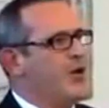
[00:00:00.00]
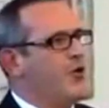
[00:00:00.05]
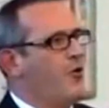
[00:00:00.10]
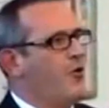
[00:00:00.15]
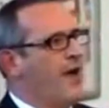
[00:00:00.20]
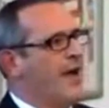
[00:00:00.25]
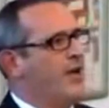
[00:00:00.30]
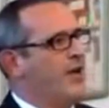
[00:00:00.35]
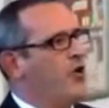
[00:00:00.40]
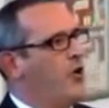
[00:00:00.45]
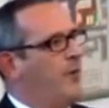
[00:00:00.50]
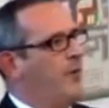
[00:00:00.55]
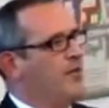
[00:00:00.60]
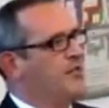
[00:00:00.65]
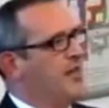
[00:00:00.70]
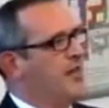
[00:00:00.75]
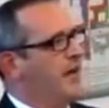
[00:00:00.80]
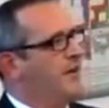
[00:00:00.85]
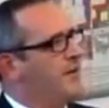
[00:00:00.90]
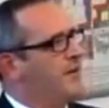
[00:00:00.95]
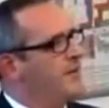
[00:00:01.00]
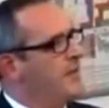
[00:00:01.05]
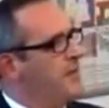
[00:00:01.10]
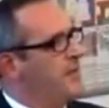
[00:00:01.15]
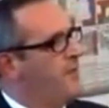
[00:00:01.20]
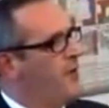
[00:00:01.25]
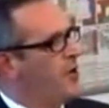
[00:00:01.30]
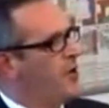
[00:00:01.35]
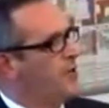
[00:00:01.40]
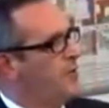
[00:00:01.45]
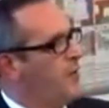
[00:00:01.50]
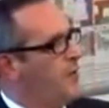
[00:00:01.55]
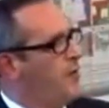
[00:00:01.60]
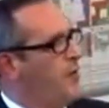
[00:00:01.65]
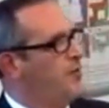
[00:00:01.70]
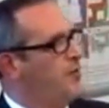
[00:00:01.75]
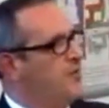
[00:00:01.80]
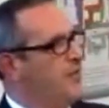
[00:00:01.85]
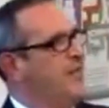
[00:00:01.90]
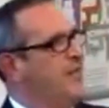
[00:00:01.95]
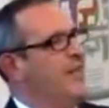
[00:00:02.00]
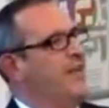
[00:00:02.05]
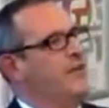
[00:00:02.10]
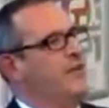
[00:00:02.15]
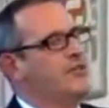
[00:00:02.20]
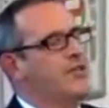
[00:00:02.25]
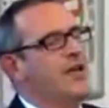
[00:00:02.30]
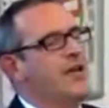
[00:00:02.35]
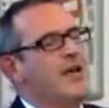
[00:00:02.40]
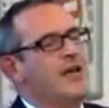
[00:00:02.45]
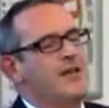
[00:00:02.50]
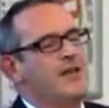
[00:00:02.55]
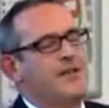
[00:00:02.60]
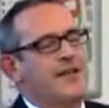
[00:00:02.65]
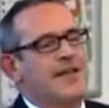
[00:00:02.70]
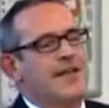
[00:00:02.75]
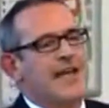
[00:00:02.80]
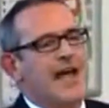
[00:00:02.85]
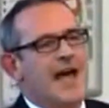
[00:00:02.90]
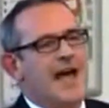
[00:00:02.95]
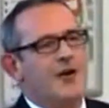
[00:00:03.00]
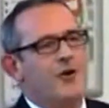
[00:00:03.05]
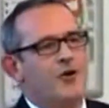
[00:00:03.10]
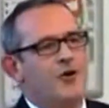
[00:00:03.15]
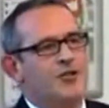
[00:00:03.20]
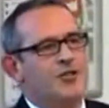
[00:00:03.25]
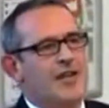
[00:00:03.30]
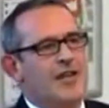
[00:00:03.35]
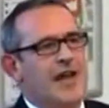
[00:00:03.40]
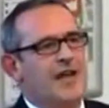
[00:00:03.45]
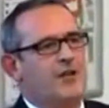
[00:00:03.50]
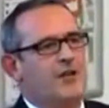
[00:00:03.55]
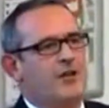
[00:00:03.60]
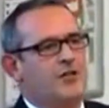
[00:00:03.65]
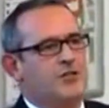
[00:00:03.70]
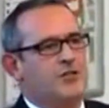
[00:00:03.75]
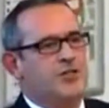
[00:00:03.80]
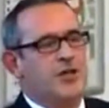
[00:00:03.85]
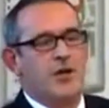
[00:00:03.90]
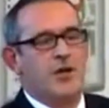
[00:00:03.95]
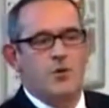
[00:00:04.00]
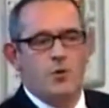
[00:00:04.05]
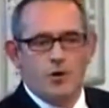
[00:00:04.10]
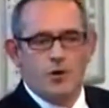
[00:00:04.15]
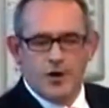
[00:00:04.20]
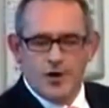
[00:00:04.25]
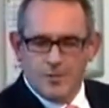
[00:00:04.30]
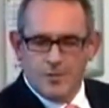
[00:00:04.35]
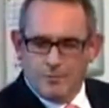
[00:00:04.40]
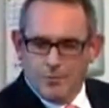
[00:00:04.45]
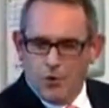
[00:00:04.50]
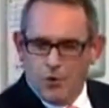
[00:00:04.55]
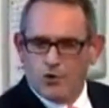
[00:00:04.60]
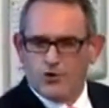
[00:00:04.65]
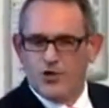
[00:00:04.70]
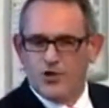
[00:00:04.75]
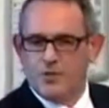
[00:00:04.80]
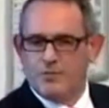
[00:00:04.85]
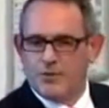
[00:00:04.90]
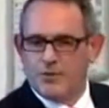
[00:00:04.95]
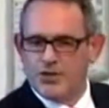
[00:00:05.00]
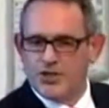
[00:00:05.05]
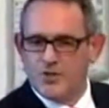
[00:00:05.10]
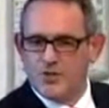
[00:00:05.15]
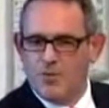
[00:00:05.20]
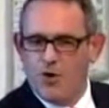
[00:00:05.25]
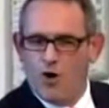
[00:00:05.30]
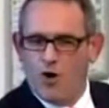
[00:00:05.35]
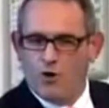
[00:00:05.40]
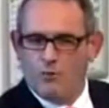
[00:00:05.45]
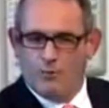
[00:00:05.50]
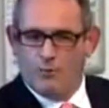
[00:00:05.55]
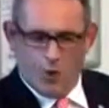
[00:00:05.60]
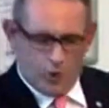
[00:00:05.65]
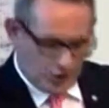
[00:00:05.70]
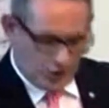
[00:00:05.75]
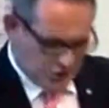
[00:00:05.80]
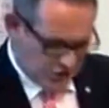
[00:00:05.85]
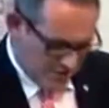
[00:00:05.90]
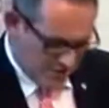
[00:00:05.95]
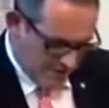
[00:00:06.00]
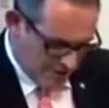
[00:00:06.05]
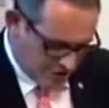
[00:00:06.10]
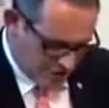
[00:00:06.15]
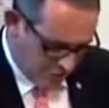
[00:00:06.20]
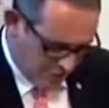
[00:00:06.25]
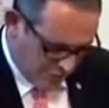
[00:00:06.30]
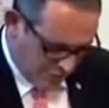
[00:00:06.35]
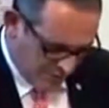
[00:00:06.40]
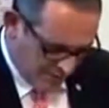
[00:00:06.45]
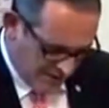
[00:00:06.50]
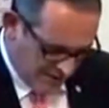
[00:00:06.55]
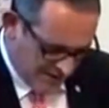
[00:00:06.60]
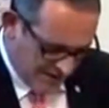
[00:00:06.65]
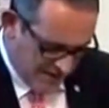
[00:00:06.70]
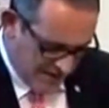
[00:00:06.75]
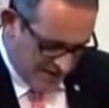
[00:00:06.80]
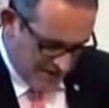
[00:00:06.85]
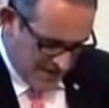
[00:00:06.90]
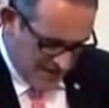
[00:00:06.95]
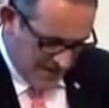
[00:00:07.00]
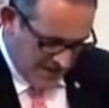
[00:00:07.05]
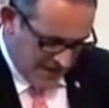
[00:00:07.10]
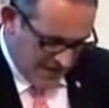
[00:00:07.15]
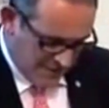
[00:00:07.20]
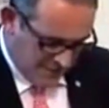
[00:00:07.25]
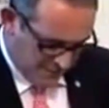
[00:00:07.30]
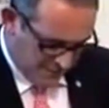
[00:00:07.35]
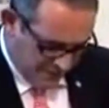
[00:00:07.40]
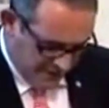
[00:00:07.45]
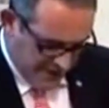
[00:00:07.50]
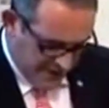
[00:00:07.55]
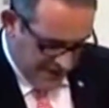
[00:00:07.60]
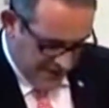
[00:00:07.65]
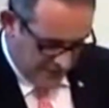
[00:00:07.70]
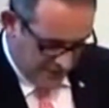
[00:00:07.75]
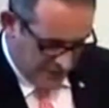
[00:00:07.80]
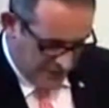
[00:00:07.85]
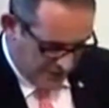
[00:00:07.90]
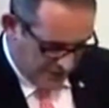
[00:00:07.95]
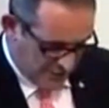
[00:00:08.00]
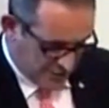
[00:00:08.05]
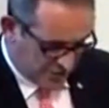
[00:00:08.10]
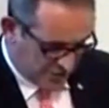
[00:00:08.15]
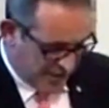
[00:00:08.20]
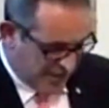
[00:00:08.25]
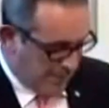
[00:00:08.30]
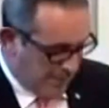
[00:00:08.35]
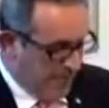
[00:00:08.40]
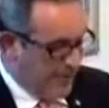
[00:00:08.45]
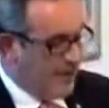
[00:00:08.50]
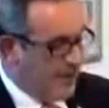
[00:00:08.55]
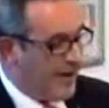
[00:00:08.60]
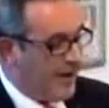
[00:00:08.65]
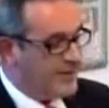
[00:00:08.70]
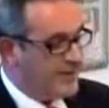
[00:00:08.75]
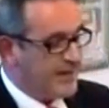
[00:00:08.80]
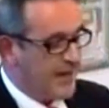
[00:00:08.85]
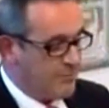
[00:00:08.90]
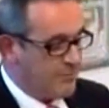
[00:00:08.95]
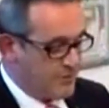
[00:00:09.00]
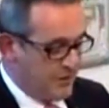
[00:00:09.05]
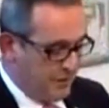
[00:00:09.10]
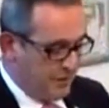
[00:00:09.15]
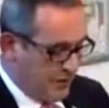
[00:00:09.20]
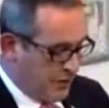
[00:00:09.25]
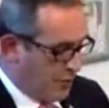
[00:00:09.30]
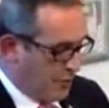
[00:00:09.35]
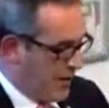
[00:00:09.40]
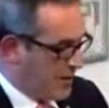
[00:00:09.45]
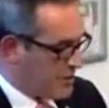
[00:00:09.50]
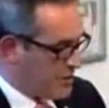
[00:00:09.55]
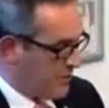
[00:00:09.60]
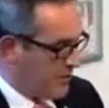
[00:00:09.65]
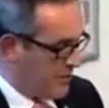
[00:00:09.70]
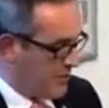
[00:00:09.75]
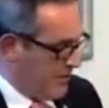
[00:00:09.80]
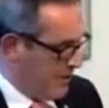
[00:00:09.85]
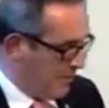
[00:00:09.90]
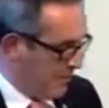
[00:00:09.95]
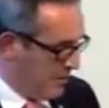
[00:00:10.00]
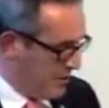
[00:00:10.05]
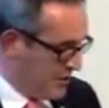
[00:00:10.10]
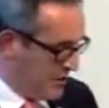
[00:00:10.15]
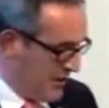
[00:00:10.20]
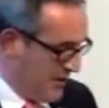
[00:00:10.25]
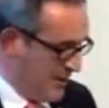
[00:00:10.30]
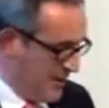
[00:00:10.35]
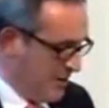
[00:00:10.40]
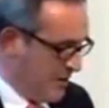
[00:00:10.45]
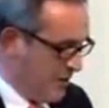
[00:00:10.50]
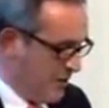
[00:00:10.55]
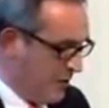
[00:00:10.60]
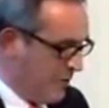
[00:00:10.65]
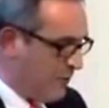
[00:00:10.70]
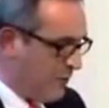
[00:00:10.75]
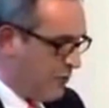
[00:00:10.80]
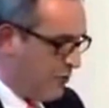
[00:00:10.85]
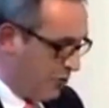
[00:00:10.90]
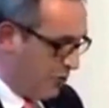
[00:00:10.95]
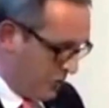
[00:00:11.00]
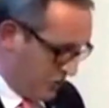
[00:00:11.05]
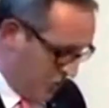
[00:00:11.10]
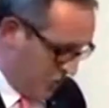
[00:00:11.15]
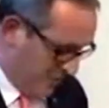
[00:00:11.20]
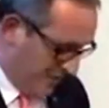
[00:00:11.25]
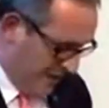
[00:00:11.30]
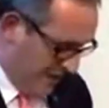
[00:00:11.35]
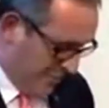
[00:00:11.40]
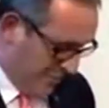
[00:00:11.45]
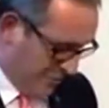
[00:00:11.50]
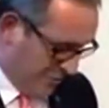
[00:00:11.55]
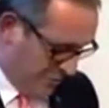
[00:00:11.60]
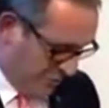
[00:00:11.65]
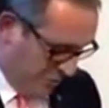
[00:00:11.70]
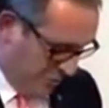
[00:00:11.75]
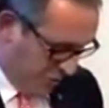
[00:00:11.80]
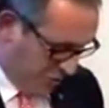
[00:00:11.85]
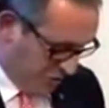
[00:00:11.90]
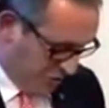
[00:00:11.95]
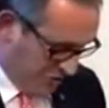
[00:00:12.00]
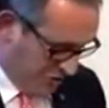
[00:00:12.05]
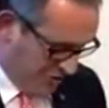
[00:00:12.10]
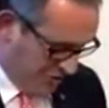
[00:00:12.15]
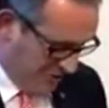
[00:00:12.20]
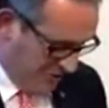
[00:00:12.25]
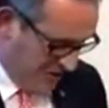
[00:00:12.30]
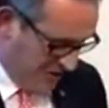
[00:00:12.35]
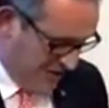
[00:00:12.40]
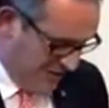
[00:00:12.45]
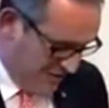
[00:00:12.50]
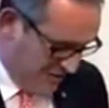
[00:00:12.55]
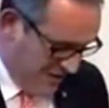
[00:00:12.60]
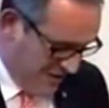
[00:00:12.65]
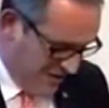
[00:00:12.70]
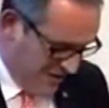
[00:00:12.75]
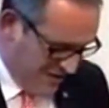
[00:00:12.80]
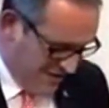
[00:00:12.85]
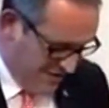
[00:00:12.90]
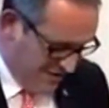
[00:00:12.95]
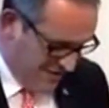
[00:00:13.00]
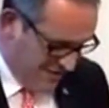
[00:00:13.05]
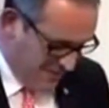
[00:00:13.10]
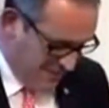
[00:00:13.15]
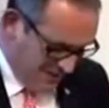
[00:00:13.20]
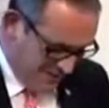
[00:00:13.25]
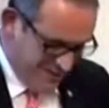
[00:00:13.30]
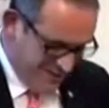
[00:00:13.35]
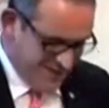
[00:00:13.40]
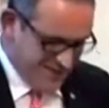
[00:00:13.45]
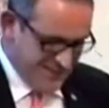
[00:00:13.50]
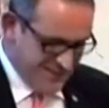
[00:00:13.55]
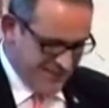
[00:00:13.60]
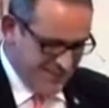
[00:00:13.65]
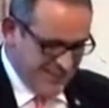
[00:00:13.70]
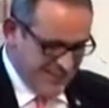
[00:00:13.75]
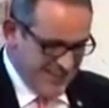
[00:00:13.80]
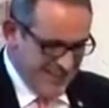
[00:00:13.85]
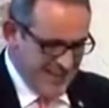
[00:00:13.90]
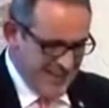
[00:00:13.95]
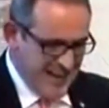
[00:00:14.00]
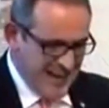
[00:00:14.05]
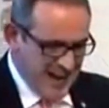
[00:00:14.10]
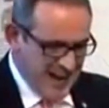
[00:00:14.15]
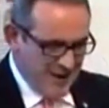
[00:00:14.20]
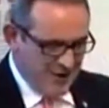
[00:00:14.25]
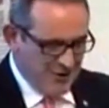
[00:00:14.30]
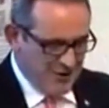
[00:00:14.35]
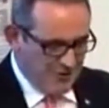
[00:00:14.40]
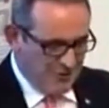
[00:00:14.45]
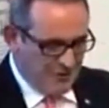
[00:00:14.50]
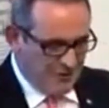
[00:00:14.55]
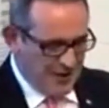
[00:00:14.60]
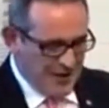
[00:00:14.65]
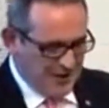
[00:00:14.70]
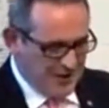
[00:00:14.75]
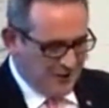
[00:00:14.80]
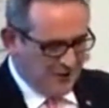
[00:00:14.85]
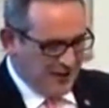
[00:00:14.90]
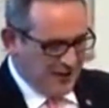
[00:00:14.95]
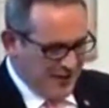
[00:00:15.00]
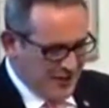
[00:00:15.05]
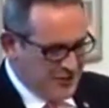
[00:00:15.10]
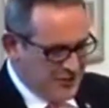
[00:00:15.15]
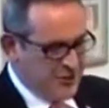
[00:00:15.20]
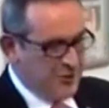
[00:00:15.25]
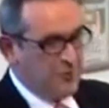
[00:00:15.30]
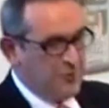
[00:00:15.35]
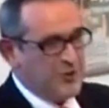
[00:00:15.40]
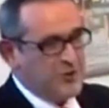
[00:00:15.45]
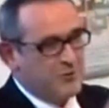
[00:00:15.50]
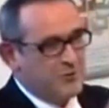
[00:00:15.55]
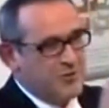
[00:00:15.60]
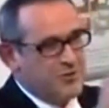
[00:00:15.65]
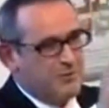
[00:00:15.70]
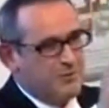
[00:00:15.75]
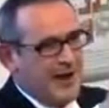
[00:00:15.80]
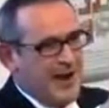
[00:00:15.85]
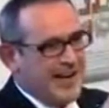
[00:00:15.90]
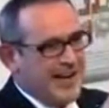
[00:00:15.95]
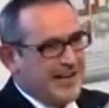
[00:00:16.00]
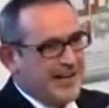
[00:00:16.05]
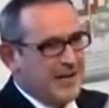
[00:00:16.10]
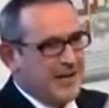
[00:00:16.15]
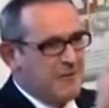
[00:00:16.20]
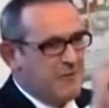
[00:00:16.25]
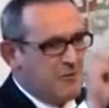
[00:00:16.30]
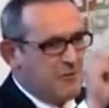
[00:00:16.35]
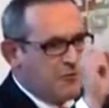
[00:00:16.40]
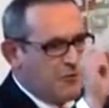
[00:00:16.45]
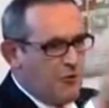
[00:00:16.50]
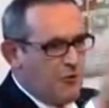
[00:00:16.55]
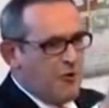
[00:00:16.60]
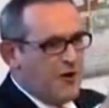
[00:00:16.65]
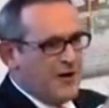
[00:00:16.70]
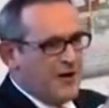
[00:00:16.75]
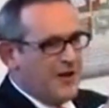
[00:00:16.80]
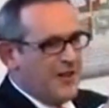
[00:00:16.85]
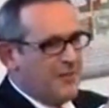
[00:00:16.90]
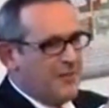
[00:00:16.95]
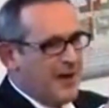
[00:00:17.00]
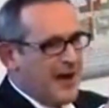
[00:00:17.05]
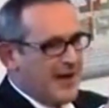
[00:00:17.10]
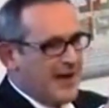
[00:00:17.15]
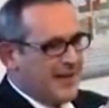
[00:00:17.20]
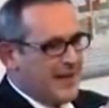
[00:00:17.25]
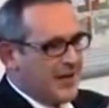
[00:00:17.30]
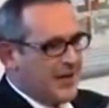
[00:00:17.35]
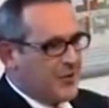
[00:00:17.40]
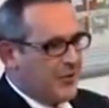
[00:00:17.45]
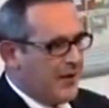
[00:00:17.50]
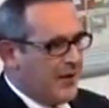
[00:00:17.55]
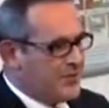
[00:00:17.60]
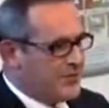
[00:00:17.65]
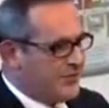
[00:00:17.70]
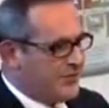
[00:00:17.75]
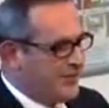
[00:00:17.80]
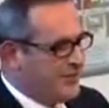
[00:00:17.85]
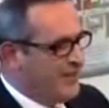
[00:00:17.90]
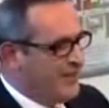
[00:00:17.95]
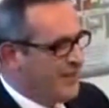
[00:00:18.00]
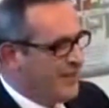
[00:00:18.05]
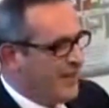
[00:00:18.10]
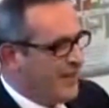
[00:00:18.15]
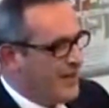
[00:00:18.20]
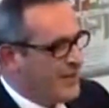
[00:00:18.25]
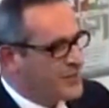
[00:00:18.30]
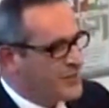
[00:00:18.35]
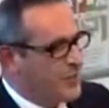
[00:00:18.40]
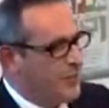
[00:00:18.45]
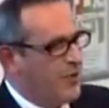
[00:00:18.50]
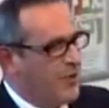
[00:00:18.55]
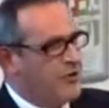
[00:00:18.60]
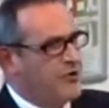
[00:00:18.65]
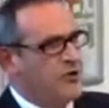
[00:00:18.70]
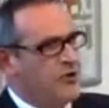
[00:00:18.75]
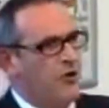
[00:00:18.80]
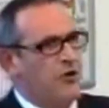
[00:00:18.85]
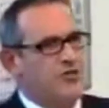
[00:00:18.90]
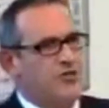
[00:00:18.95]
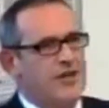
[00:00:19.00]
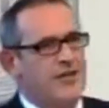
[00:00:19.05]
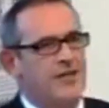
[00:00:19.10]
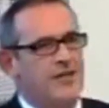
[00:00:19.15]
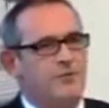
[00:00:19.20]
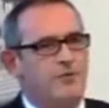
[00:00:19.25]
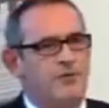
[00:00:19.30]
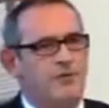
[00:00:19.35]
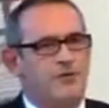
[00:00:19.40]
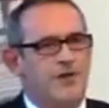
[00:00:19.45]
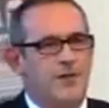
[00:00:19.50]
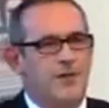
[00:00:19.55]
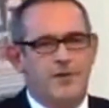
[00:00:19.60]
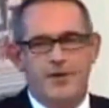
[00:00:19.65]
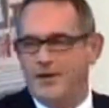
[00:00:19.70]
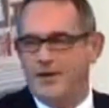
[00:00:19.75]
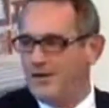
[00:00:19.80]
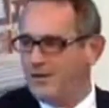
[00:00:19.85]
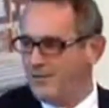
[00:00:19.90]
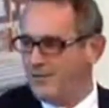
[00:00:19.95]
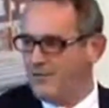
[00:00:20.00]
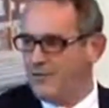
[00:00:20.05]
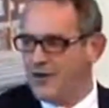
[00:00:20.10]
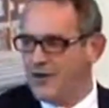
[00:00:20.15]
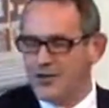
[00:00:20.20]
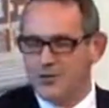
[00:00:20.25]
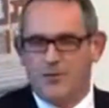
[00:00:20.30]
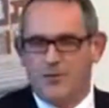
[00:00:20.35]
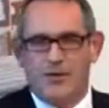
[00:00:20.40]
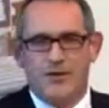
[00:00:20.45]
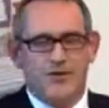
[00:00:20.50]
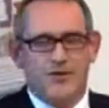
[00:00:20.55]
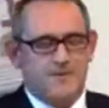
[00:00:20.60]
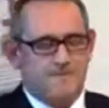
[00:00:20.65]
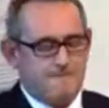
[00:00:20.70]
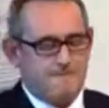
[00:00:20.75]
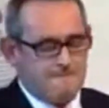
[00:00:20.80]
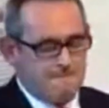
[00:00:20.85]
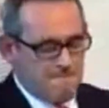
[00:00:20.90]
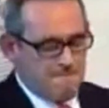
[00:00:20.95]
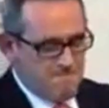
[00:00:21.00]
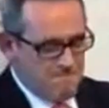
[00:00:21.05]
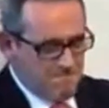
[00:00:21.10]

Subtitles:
macroeconomic certainty for us for 30 years, they cannot tell us what an important small policy measure will be in 5 years' time. In terms of the question about the BBC, of course you'll be able to watch the BBC. And on the final issue, which was banking, thrown in at the back of that question, and it's the one George ended with. Let me finish with this.